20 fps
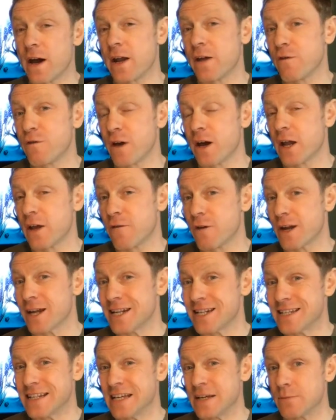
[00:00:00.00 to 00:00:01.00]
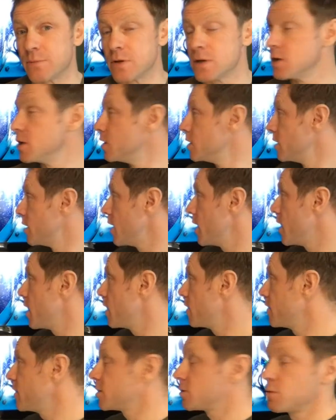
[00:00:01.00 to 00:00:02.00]
very, very deep,
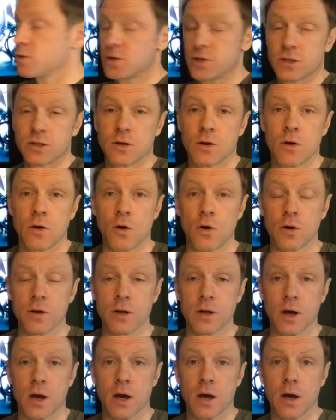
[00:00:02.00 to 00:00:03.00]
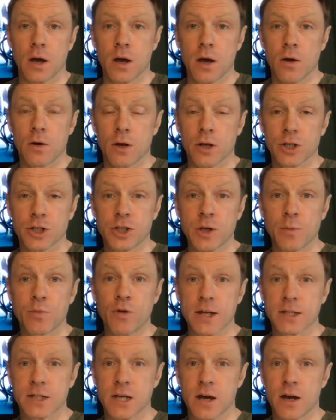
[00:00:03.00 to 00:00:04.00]
this was on a
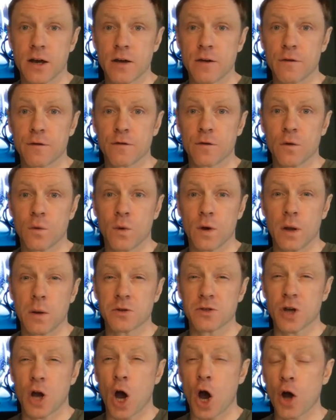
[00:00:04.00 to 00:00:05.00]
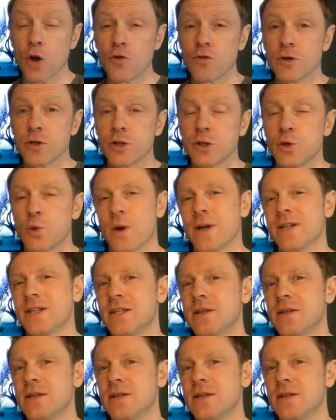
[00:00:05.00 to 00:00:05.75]
shipwreck dive where I was 120